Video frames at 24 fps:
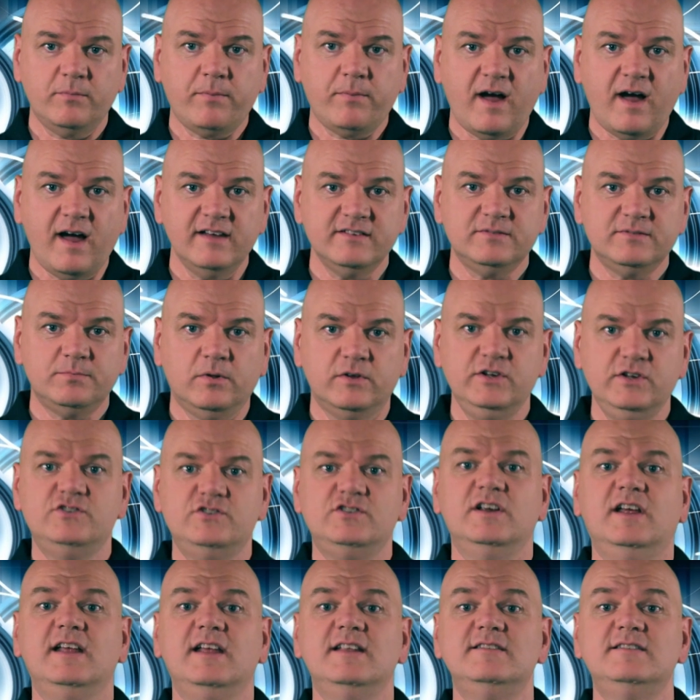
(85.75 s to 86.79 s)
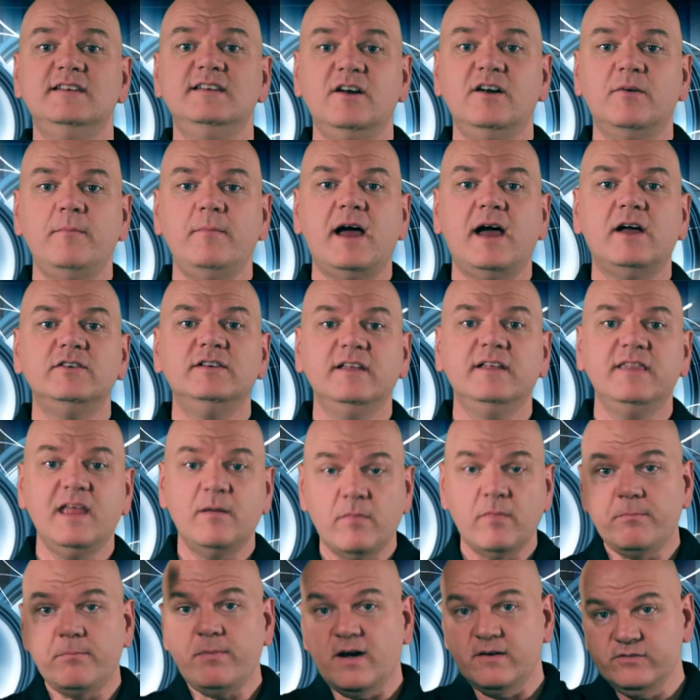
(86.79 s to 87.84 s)
possible, you should consider mounting
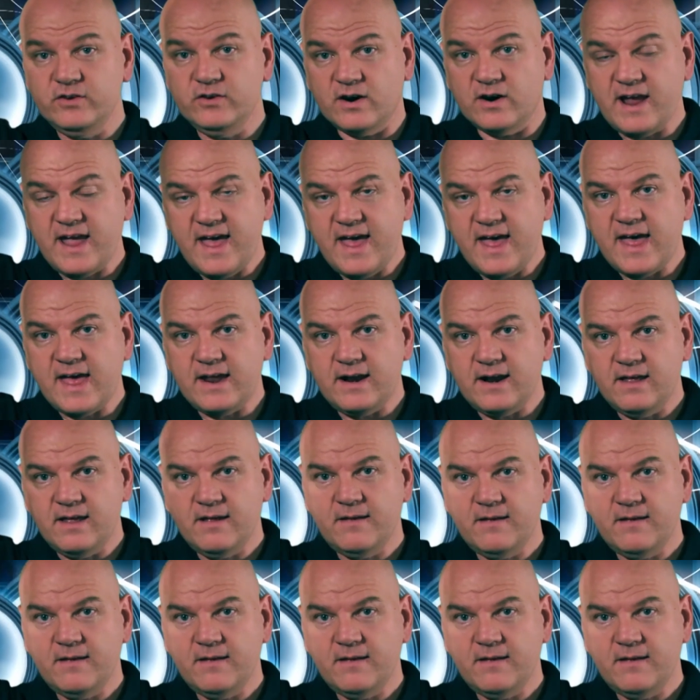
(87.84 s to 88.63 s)
them above your head.